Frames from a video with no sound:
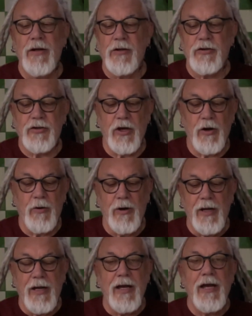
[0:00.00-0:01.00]
So
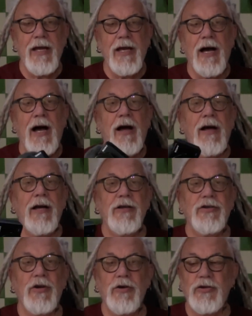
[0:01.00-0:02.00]
here you are,
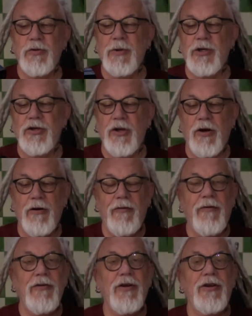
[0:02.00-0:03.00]
it's all switched
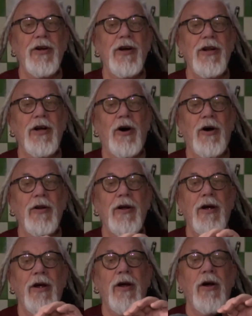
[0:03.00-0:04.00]
off. To turn it on,
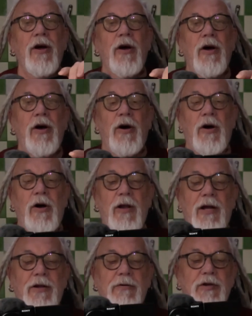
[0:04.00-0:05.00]
all
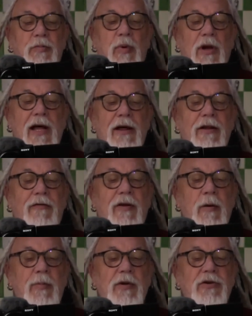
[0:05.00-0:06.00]
I do is pull out the
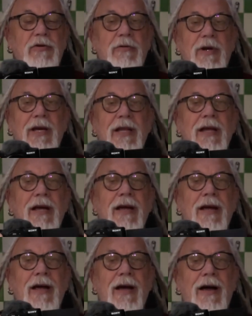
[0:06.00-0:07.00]
flippy screen
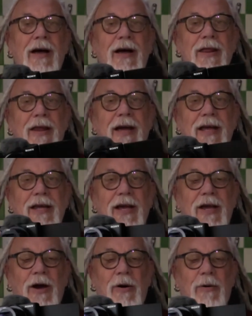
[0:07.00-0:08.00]
and there you
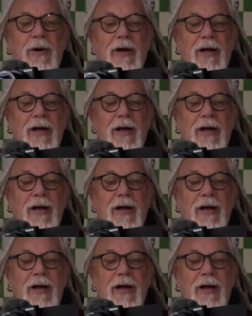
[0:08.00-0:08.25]
go.